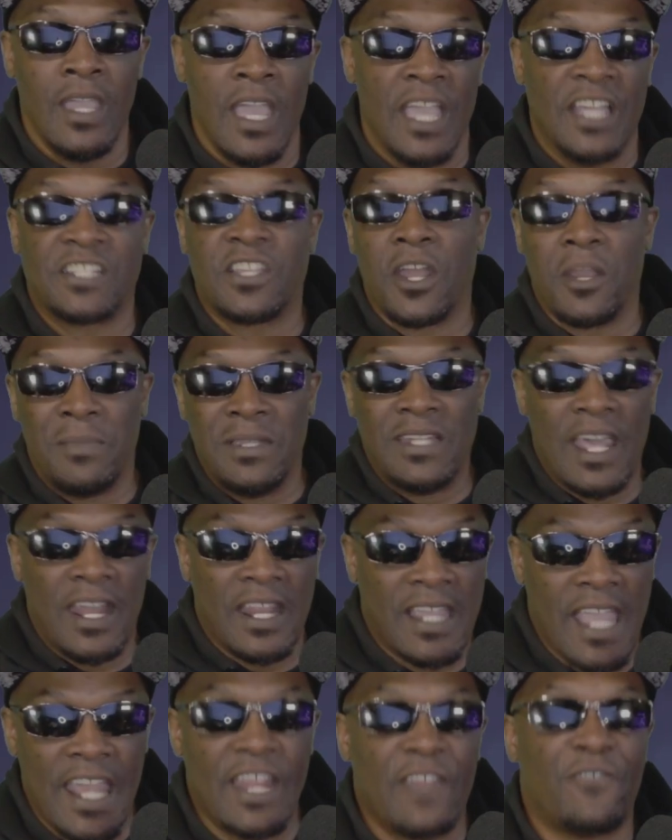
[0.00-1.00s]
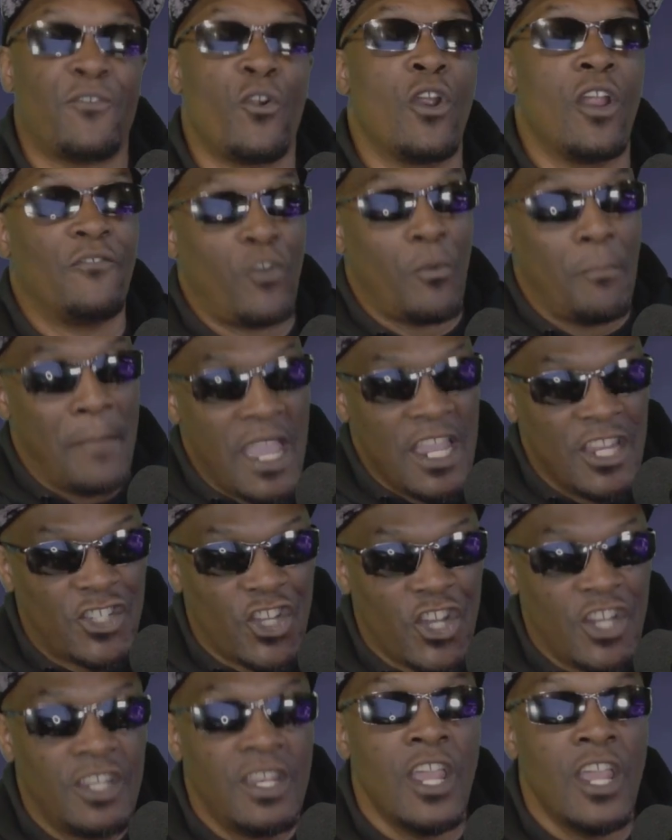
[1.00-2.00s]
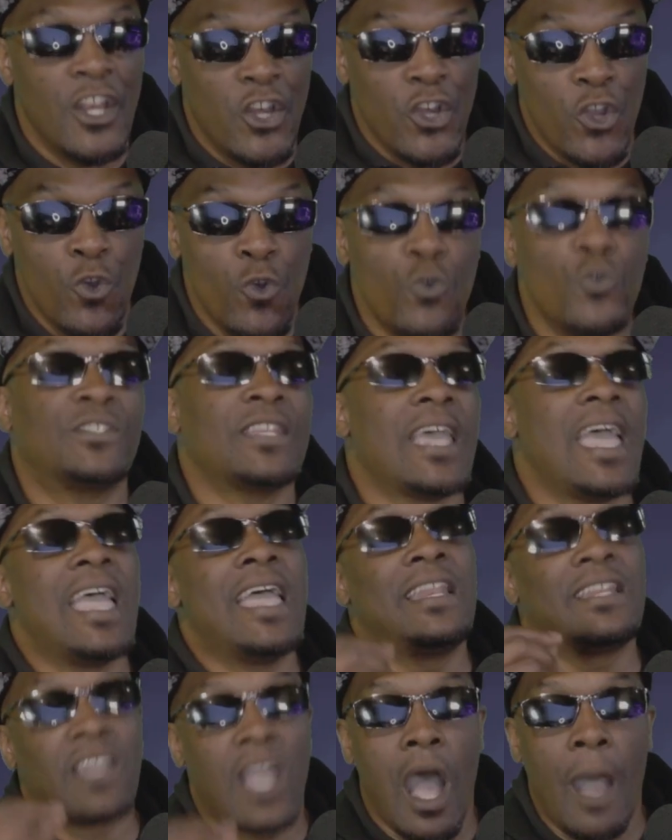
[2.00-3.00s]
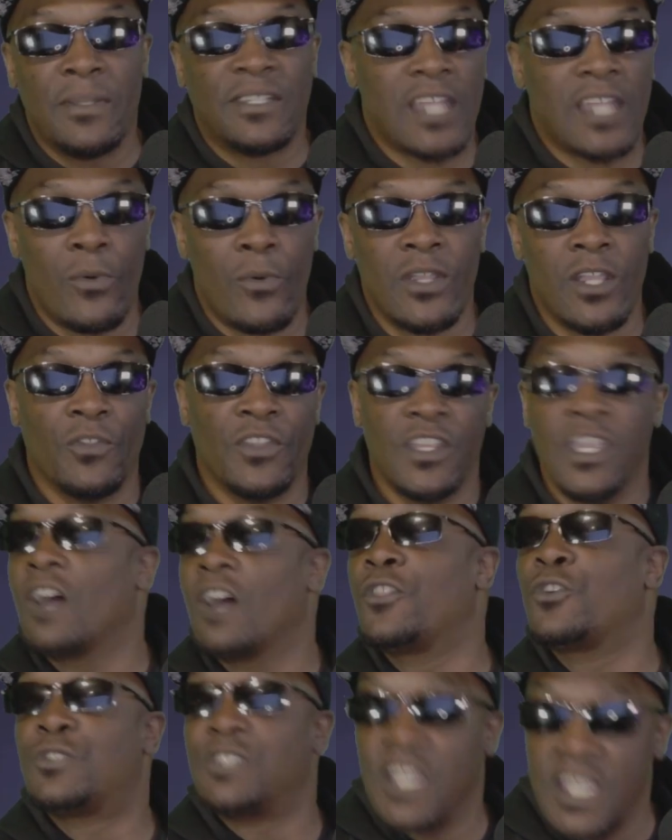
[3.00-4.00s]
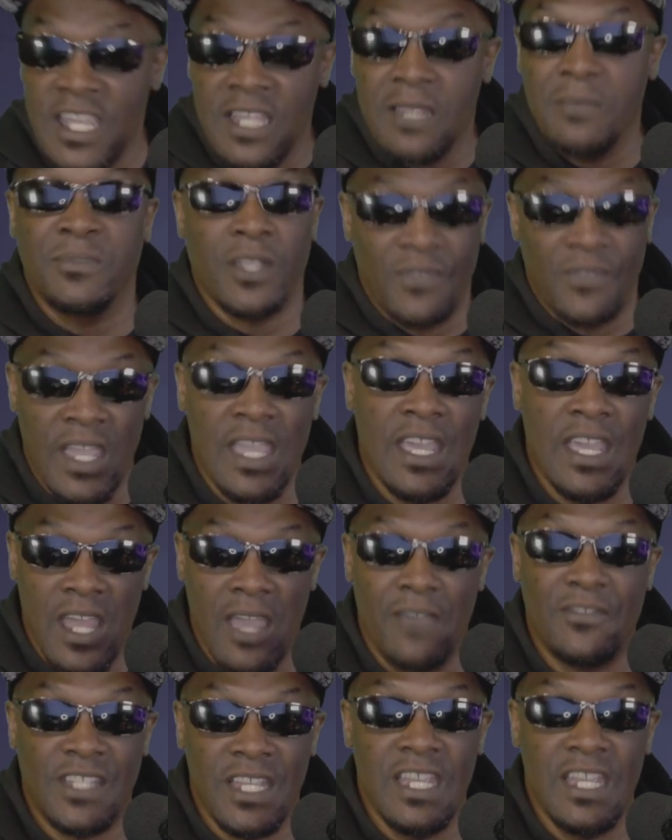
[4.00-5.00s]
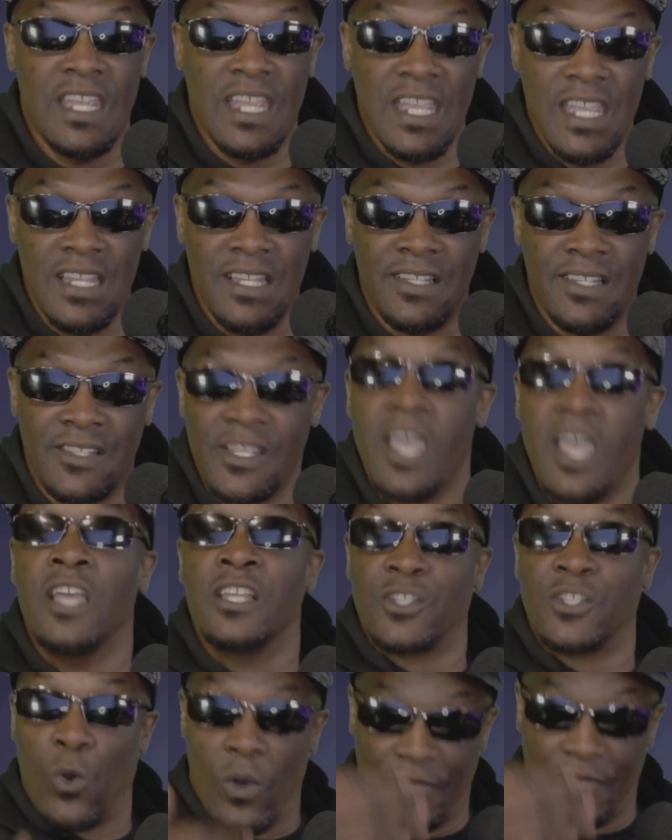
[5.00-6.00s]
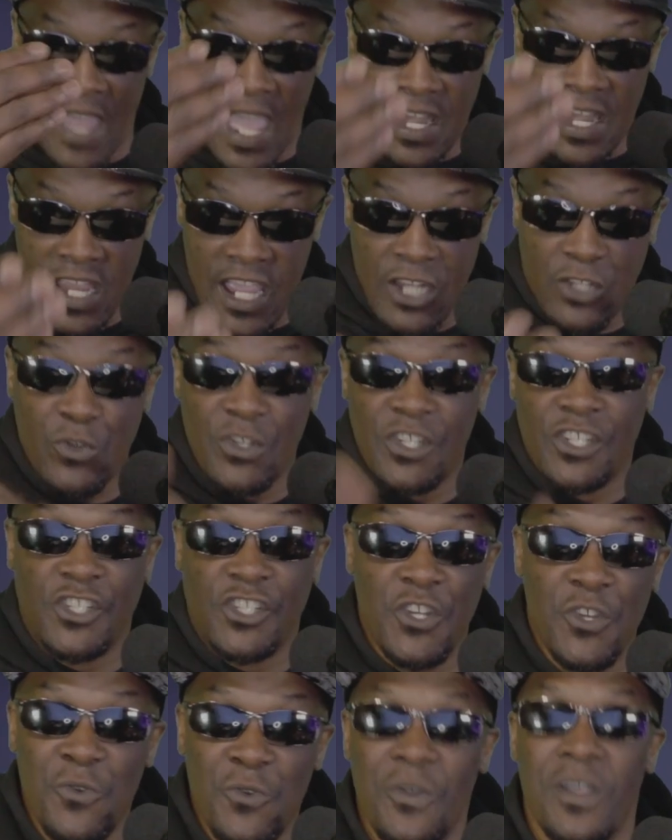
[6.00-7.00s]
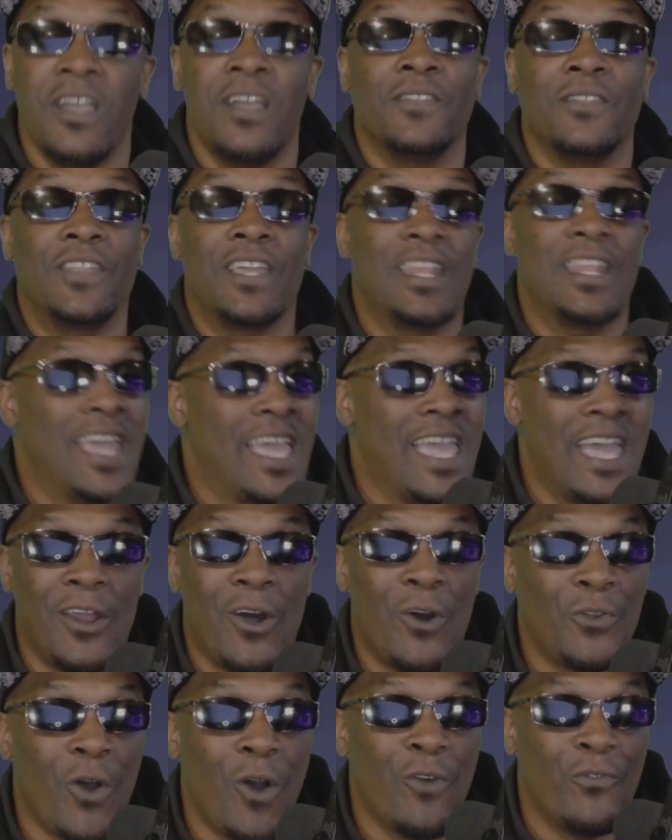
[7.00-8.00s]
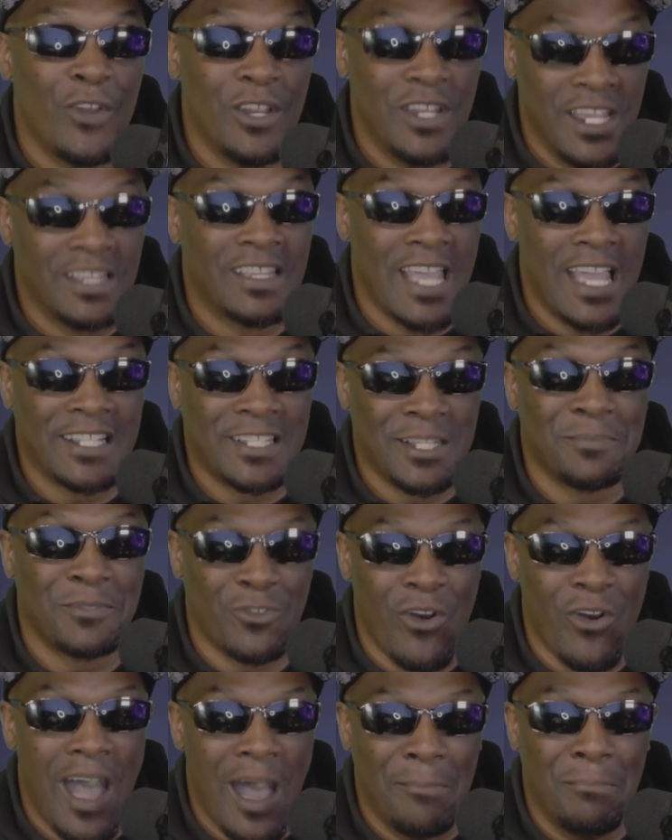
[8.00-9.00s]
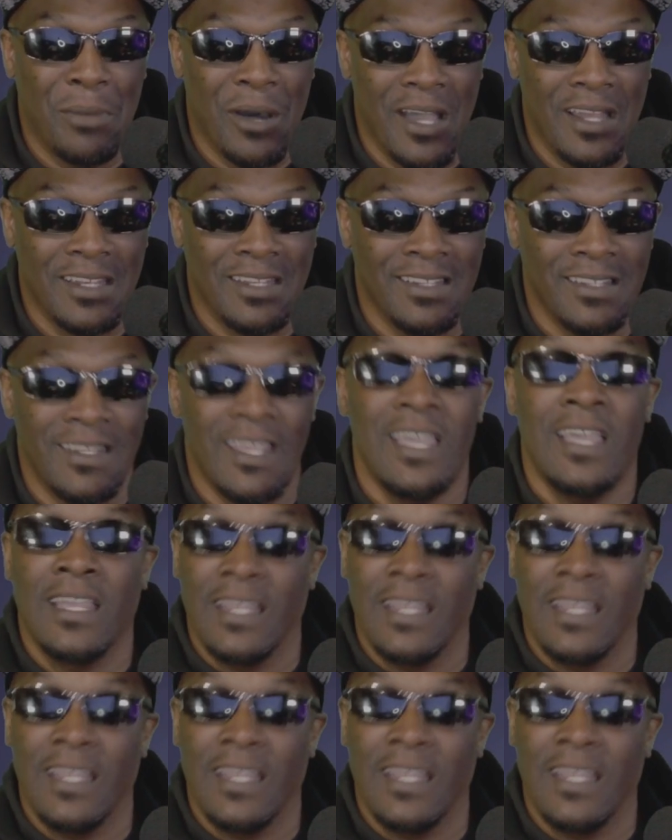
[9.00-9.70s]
It's going to be dedicated for information, news, and commentary on the other teams of the NFC East. So if that interests you, then head on over and hit that subscribe button.